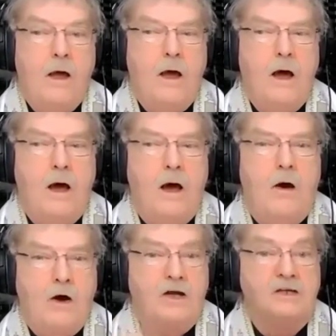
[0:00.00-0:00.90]

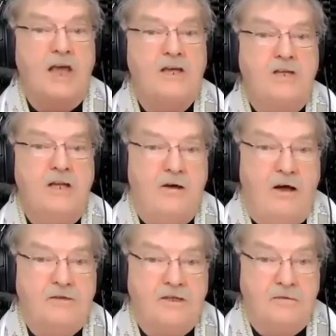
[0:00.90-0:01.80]
organization that
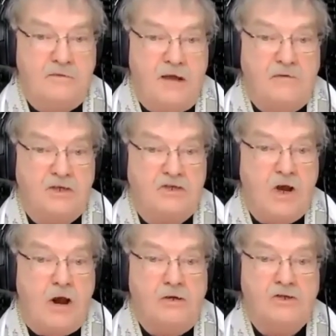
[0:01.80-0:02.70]
calls themselves a
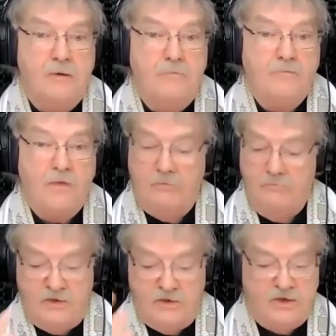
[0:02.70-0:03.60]
church.
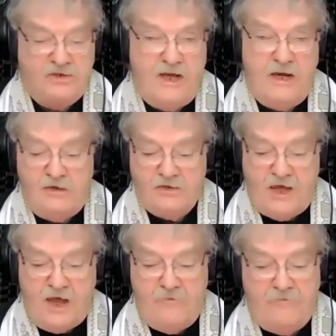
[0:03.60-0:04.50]
Jesus said it
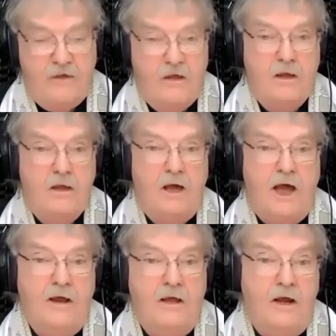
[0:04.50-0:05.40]
yourself.
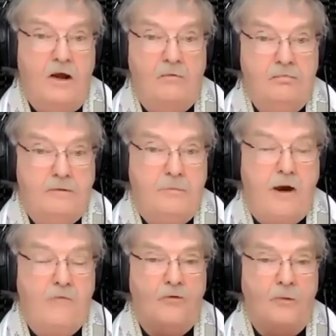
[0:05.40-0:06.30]

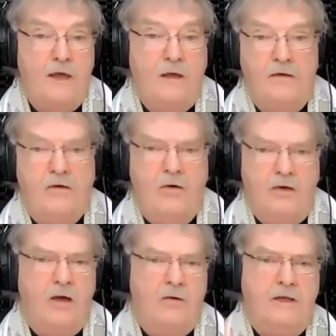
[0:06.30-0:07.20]
Depart from me. Oh,
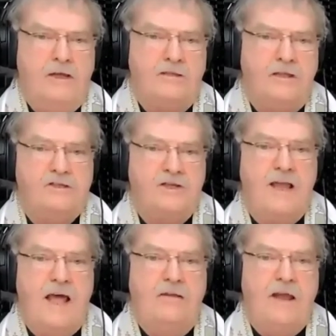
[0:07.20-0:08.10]
yeah, we did this and
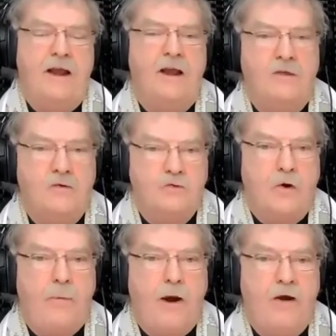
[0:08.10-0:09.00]
that and that. In other words,
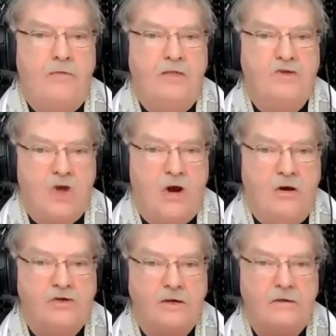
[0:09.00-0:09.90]
we're part of the
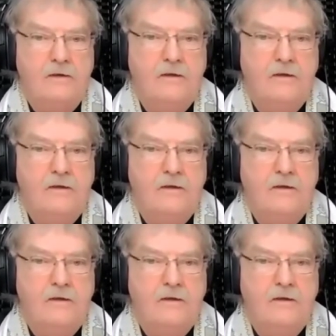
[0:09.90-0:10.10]
church.